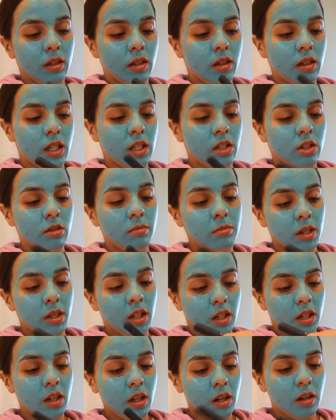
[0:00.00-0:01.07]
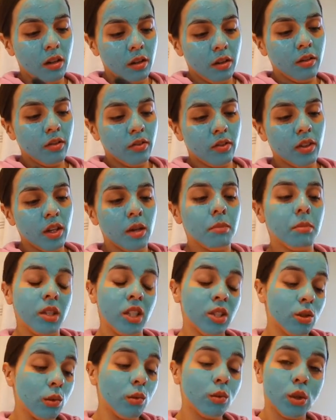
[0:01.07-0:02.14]
that should be enough. But
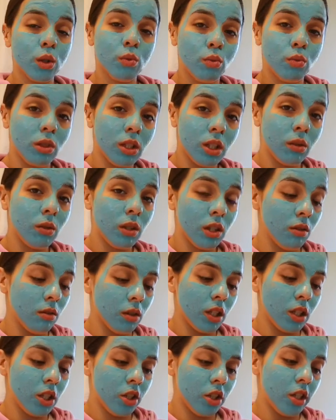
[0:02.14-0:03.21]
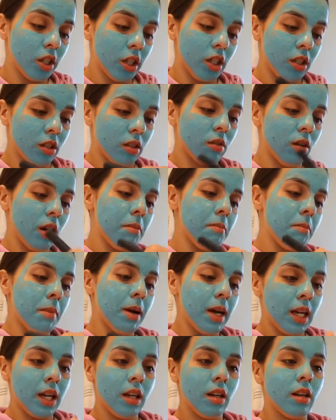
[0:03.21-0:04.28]
this one was really, really, really dirty. So I
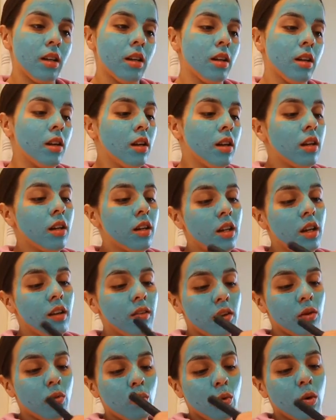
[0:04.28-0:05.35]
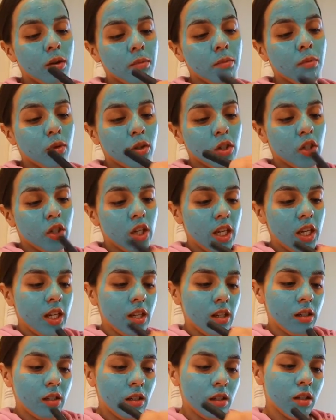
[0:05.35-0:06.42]
might give it one more
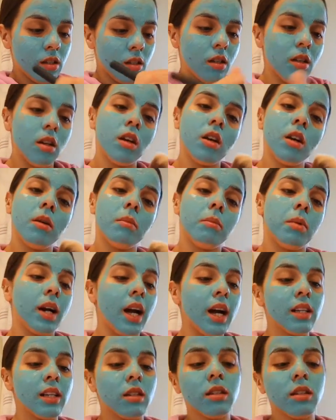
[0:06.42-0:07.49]
chance. But guys,